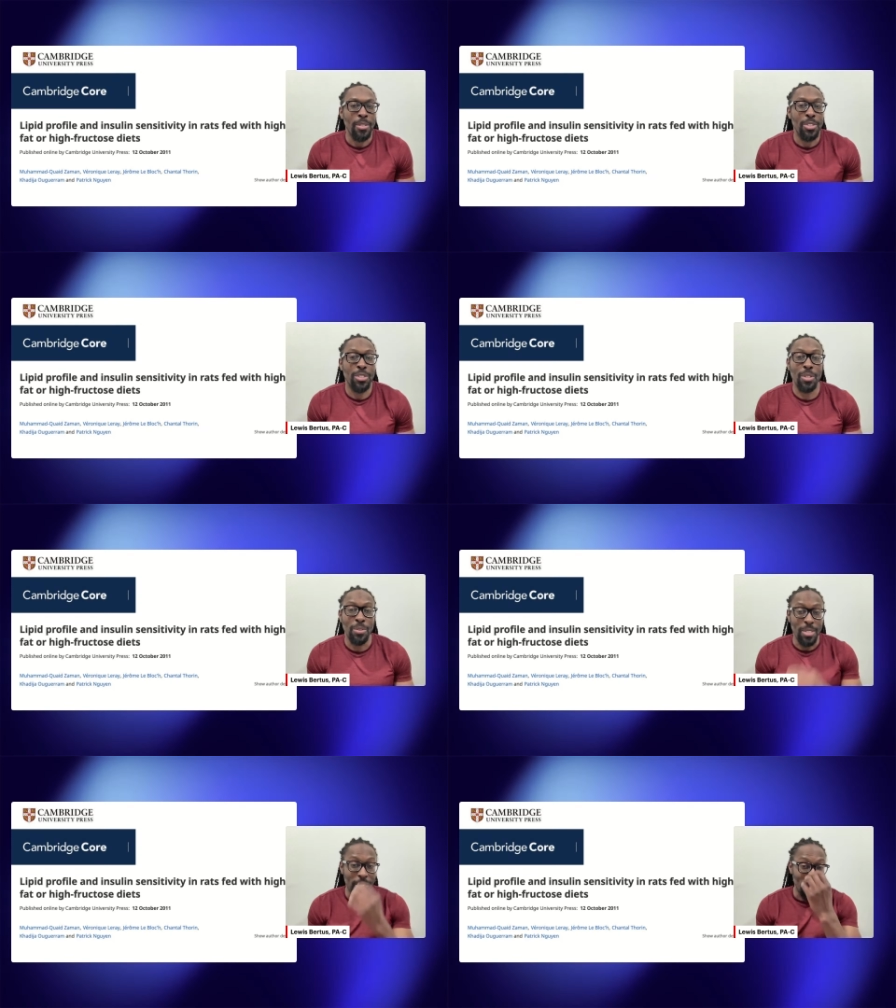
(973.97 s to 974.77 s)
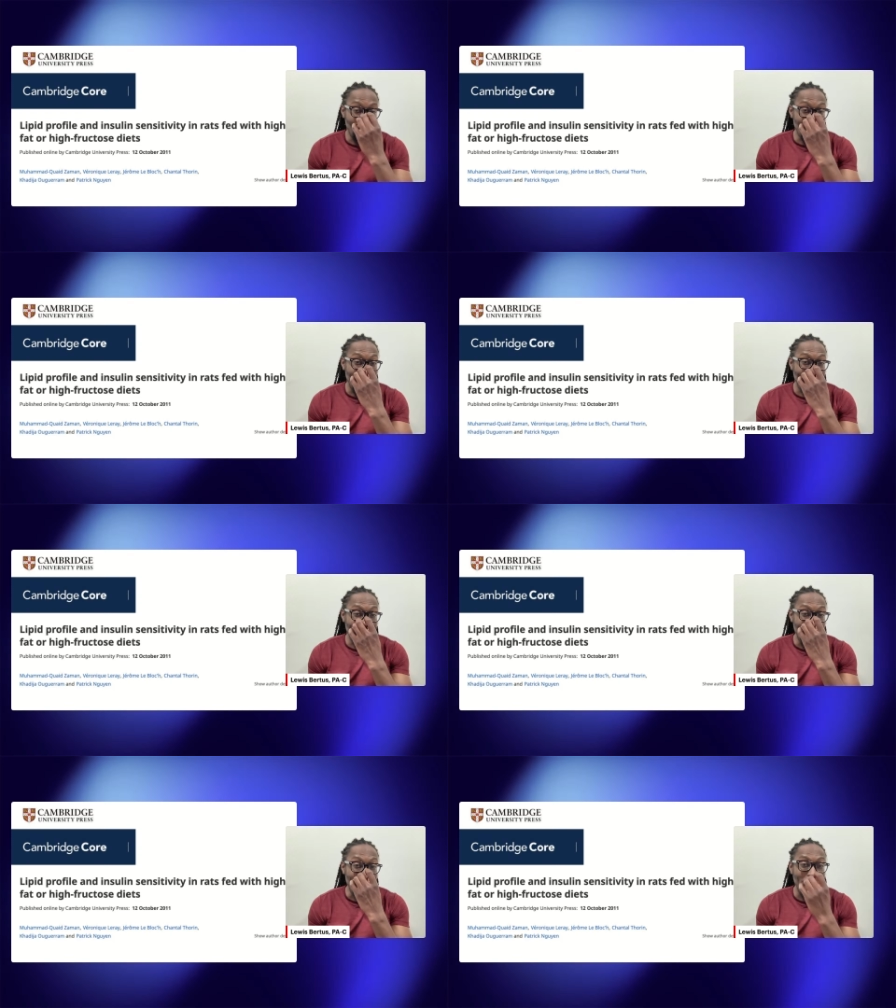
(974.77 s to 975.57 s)
showed that
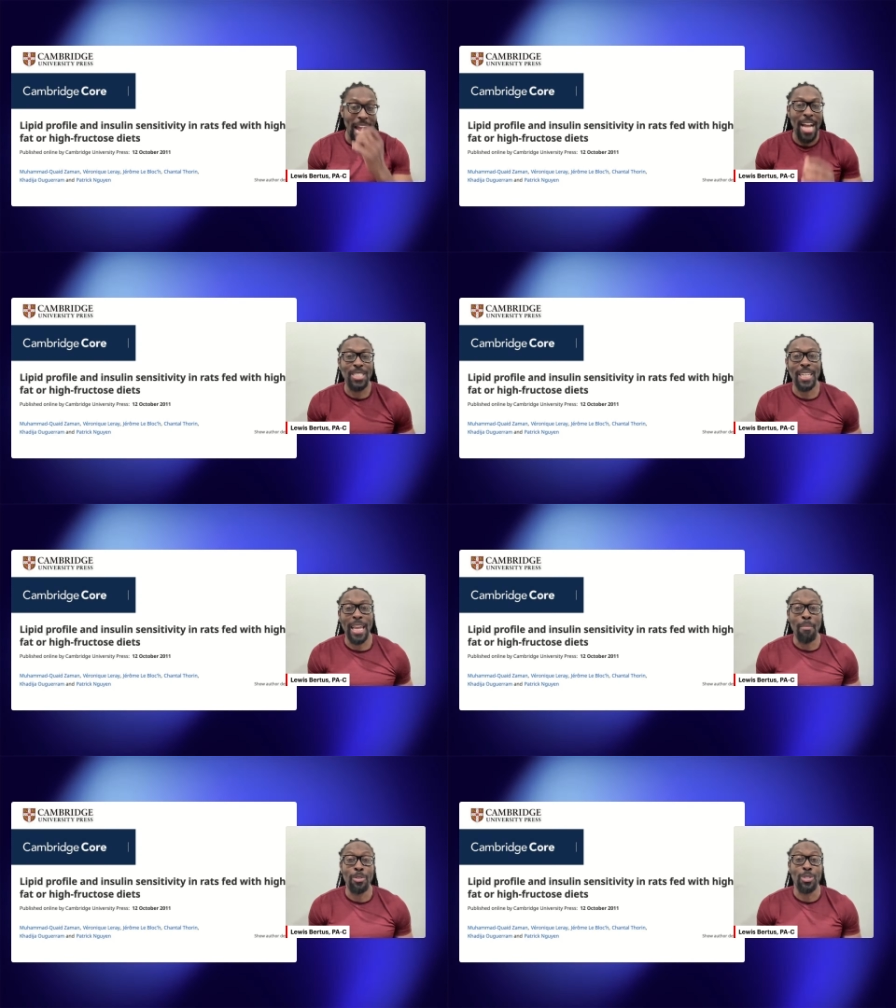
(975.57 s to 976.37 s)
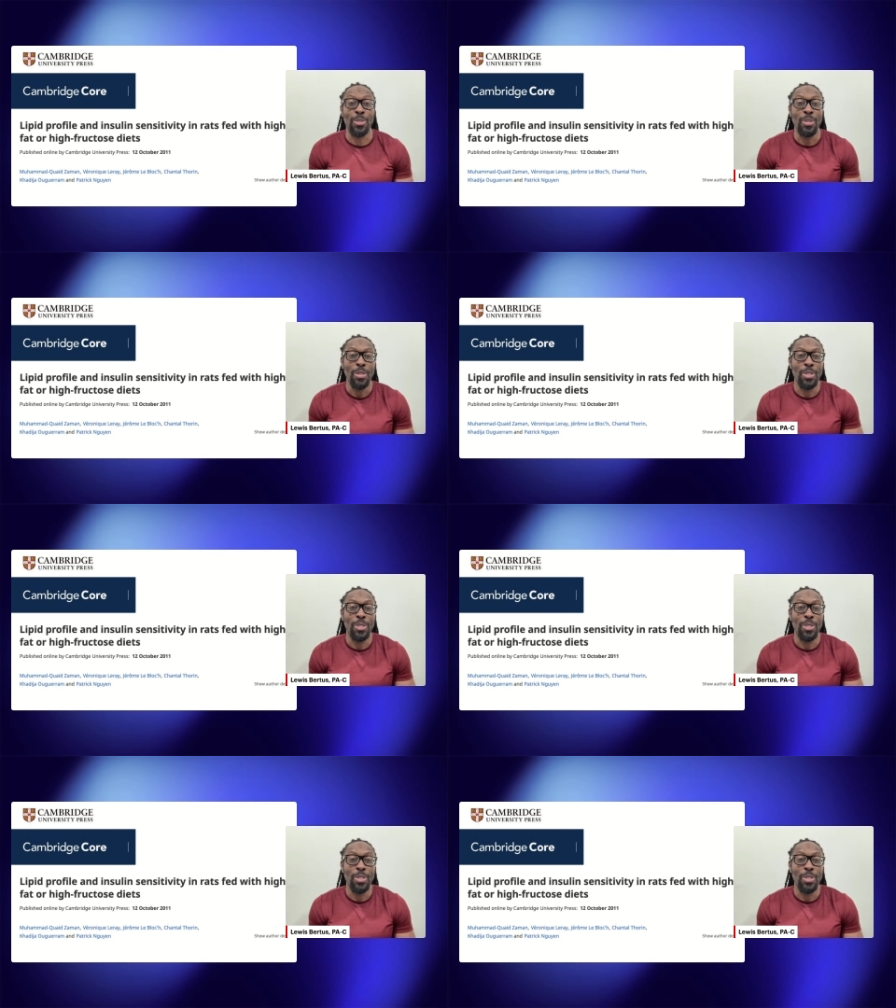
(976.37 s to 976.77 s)
they were actually able to